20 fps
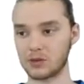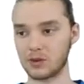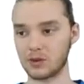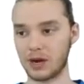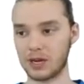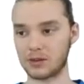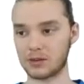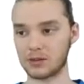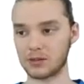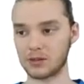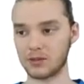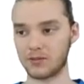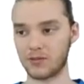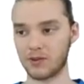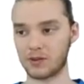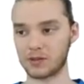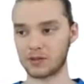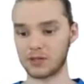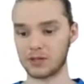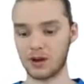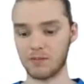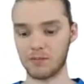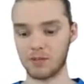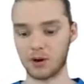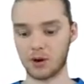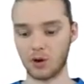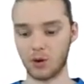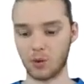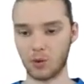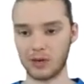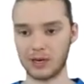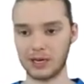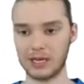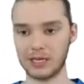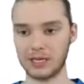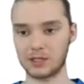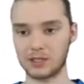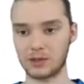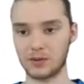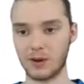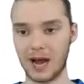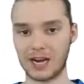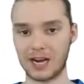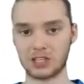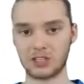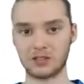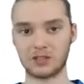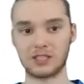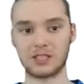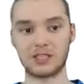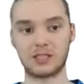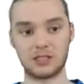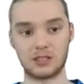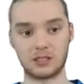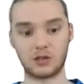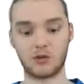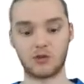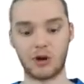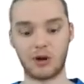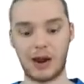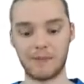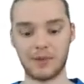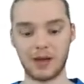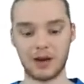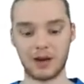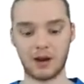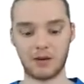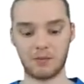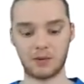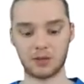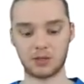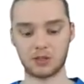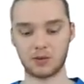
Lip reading: user enters the first number, we need to actually grab that number.